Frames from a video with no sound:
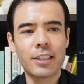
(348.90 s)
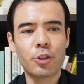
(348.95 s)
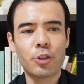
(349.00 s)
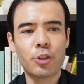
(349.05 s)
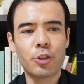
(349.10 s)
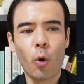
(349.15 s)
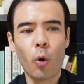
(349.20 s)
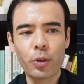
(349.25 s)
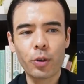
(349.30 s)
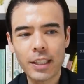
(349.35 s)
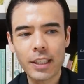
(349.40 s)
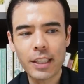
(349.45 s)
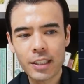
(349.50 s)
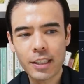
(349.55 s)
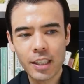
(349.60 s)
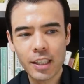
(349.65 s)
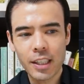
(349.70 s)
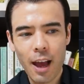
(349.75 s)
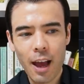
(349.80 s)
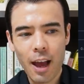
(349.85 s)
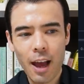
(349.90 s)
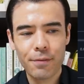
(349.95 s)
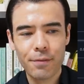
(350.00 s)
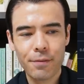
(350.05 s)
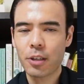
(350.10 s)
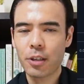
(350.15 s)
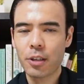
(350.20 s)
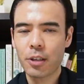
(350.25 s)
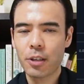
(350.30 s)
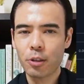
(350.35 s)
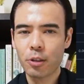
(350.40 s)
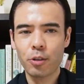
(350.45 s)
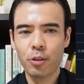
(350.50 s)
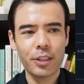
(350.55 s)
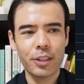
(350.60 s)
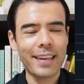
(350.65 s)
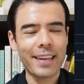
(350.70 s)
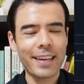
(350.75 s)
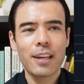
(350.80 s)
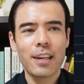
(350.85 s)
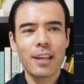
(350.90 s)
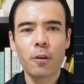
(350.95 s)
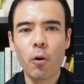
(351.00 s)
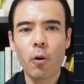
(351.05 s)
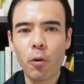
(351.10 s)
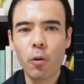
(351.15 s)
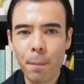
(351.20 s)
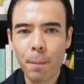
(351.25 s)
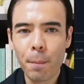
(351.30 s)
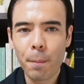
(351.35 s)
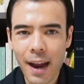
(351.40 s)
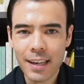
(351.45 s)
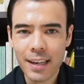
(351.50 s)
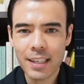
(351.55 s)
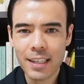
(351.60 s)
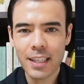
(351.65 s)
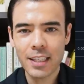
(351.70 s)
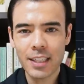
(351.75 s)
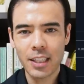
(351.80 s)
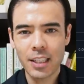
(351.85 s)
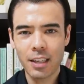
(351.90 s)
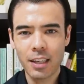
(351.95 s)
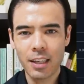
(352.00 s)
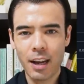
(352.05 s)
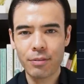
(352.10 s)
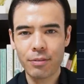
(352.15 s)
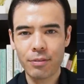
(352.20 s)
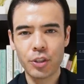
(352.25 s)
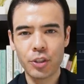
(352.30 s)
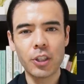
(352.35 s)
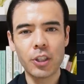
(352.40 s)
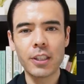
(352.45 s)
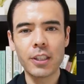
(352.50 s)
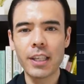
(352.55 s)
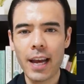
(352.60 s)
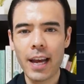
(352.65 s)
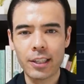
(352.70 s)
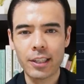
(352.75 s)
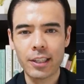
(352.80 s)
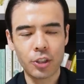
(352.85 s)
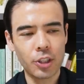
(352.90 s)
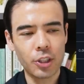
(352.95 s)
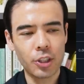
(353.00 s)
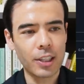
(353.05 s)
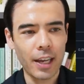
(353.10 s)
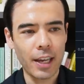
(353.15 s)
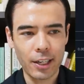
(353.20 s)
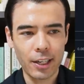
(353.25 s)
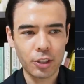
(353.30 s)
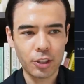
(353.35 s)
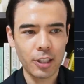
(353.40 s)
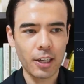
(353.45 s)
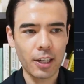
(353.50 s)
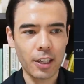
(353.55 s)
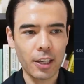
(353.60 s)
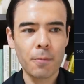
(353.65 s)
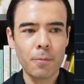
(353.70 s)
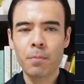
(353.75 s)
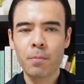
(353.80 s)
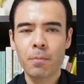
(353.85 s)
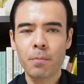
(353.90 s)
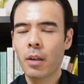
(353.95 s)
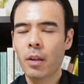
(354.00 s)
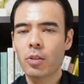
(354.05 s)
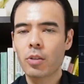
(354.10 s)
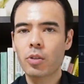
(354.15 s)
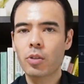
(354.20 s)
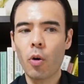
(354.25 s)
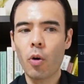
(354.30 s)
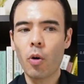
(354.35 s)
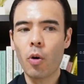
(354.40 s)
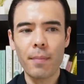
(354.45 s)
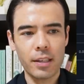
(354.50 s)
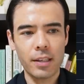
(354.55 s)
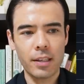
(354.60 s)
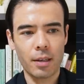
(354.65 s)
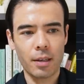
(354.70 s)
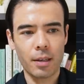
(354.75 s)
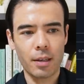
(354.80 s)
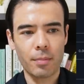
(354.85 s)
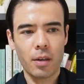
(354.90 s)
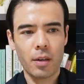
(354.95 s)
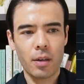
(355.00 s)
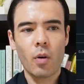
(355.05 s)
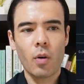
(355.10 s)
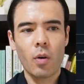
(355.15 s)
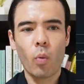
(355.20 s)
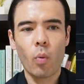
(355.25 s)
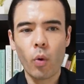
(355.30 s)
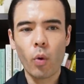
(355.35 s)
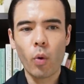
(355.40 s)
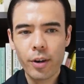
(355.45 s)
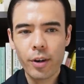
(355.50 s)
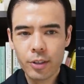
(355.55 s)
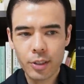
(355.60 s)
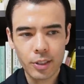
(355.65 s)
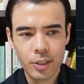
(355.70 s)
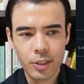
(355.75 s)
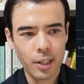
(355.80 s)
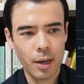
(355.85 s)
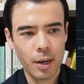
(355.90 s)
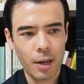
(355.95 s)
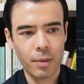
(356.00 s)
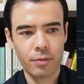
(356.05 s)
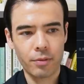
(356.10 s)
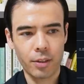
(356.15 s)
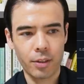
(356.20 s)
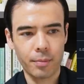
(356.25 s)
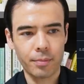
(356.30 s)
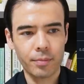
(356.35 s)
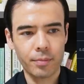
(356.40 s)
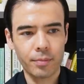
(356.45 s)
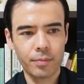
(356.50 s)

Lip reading: gold ETF. You could also look at gold mining ETFs, GDX, GDXJs. So many of them. Where is this coming from?